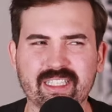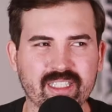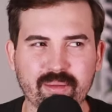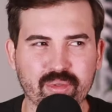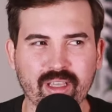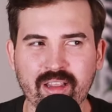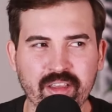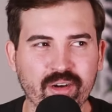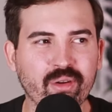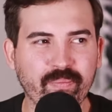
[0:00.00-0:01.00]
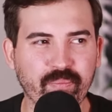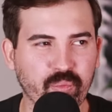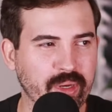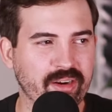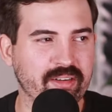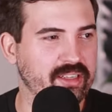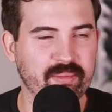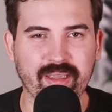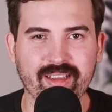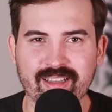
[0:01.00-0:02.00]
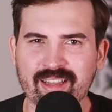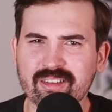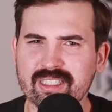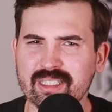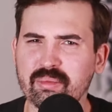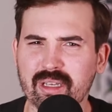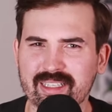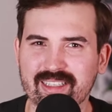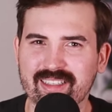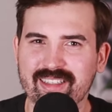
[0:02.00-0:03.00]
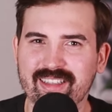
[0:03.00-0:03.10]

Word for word: Just seems a little weird to me, and a little suspicious.